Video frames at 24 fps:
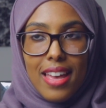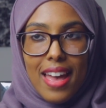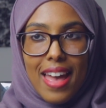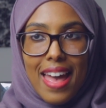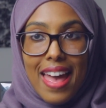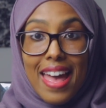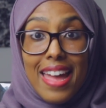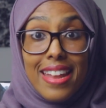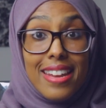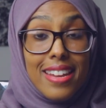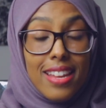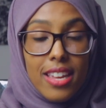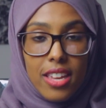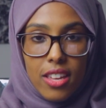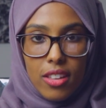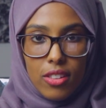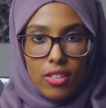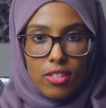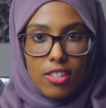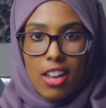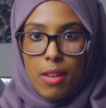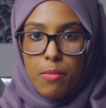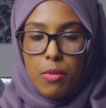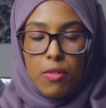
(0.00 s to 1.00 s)
any
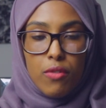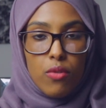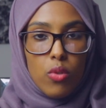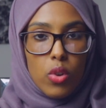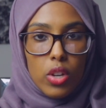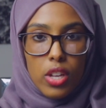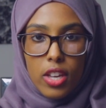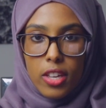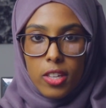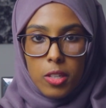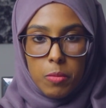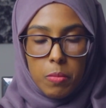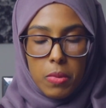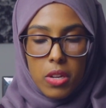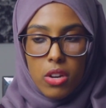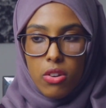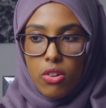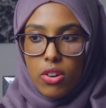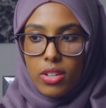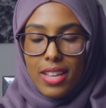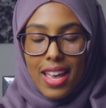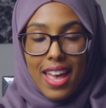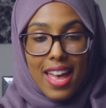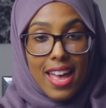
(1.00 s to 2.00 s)
type of work
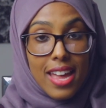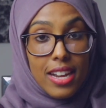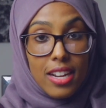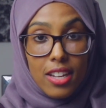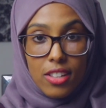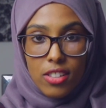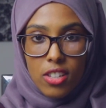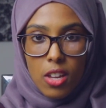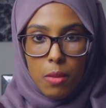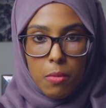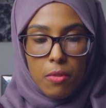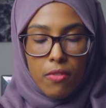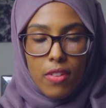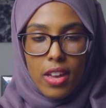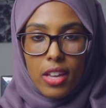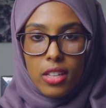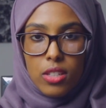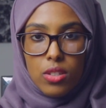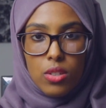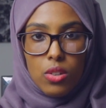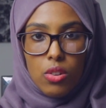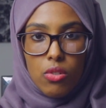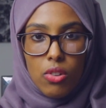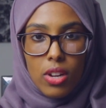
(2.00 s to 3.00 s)
experience, any type of
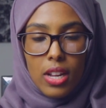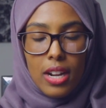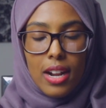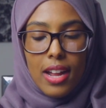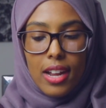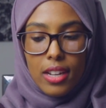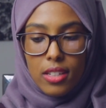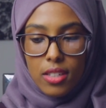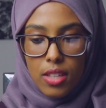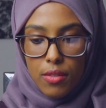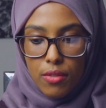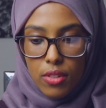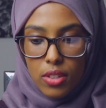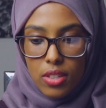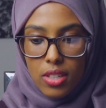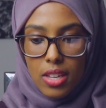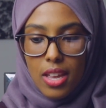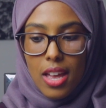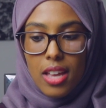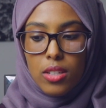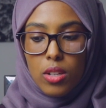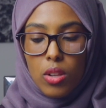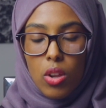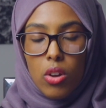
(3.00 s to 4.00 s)
extracurricular activity,
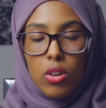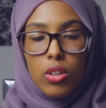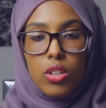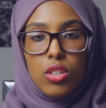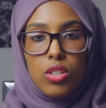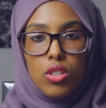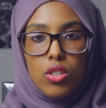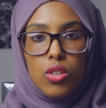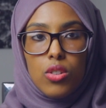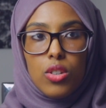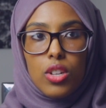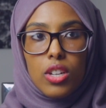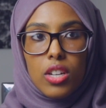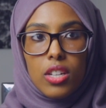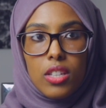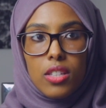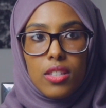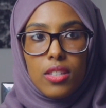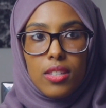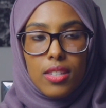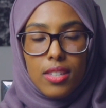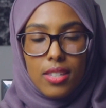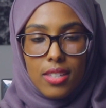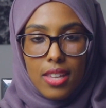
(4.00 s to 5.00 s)
as long as you
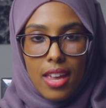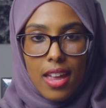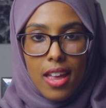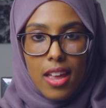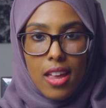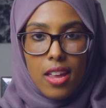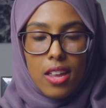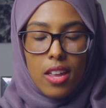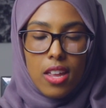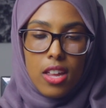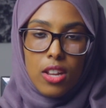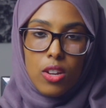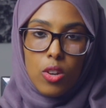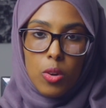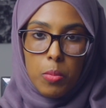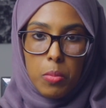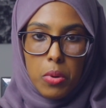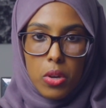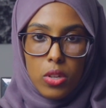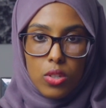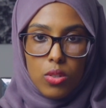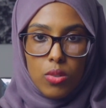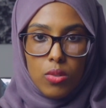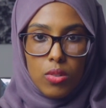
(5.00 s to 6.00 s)
can say in your
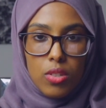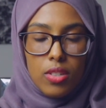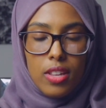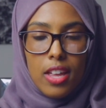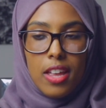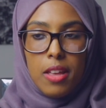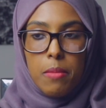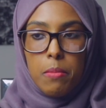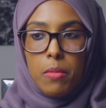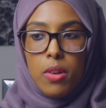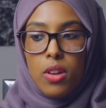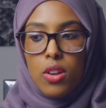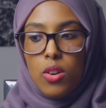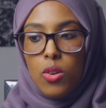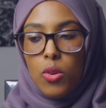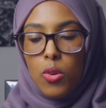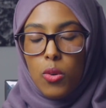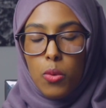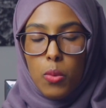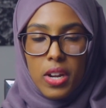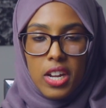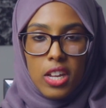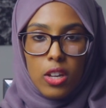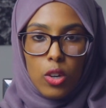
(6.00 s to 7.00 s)
personal statement
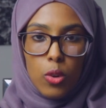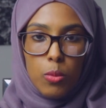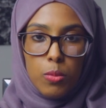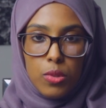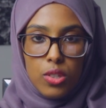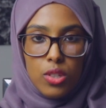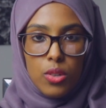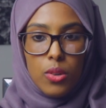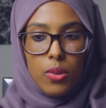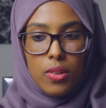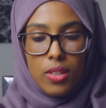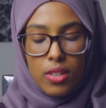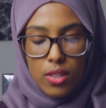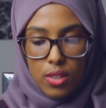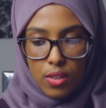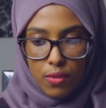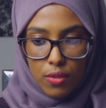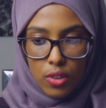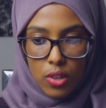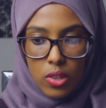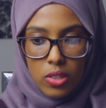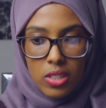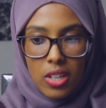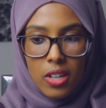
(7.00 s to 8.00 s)
or when it comes to your
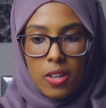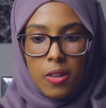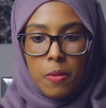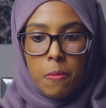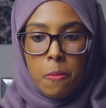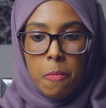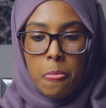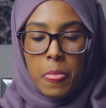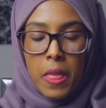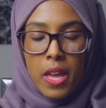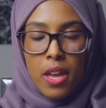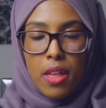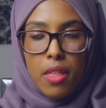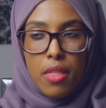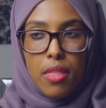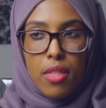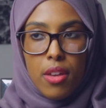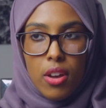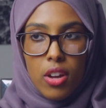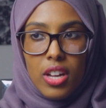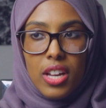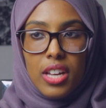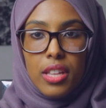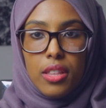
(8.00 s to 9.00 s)
interviews
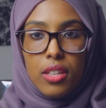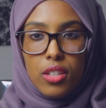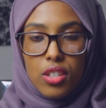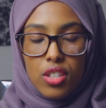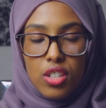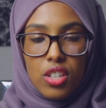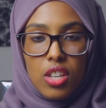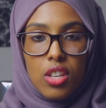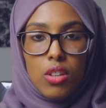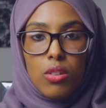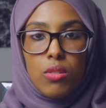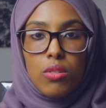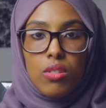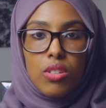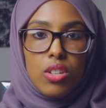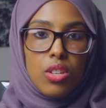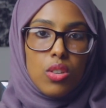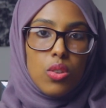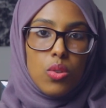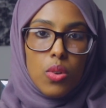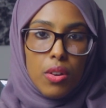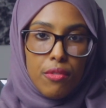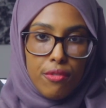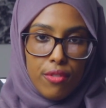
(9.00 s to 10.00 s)
that the skills that
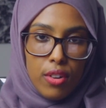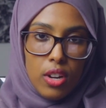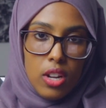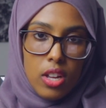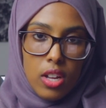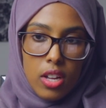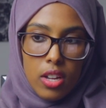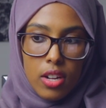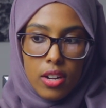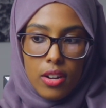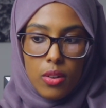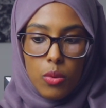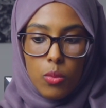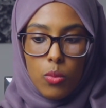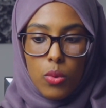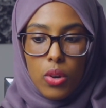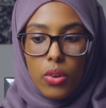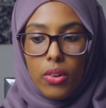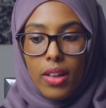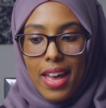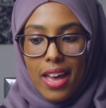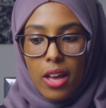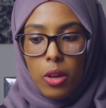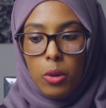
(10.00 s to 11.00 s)
you have learned
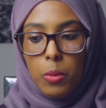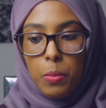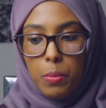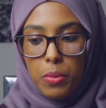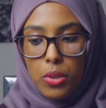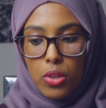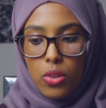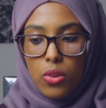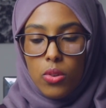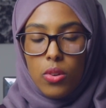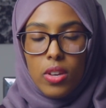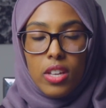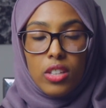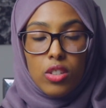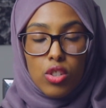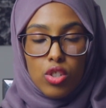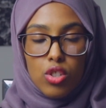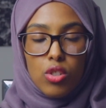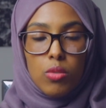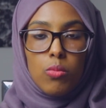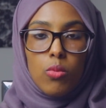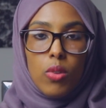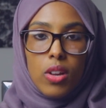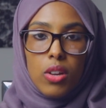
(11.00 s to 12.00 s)
will help you in
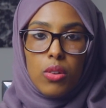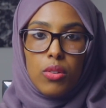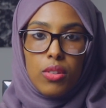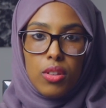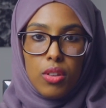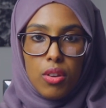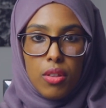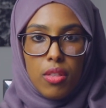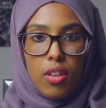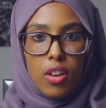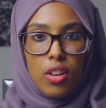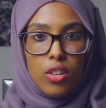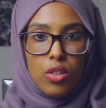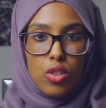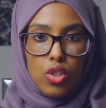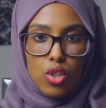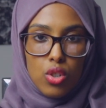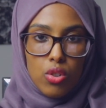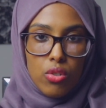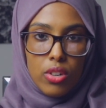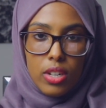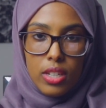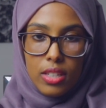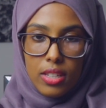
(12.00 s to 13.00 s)
some way or the other
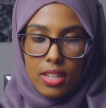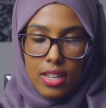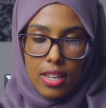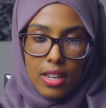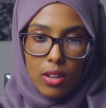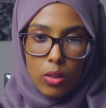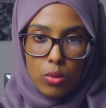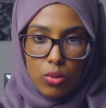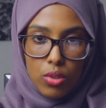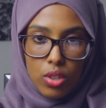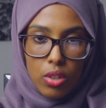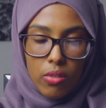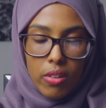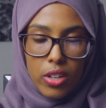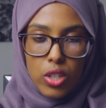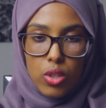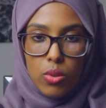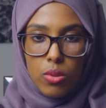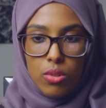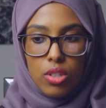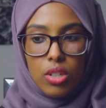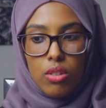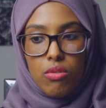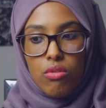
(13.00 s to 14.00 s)
during the
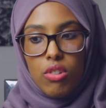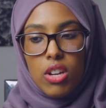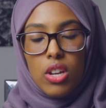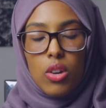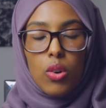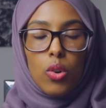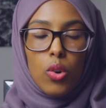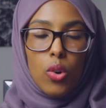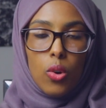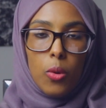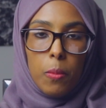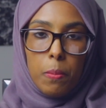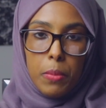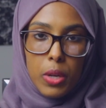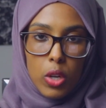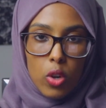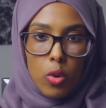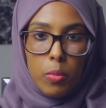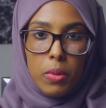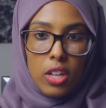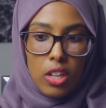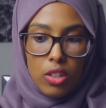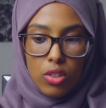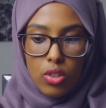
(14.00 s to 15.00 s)
undergraduate degree or
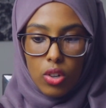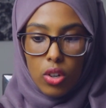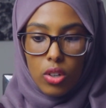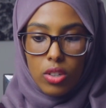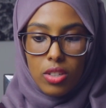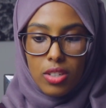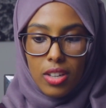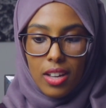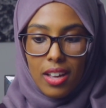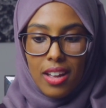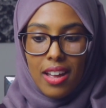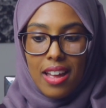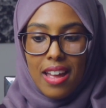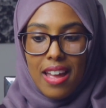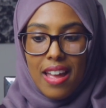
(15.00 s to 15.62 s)
becoming a doctor,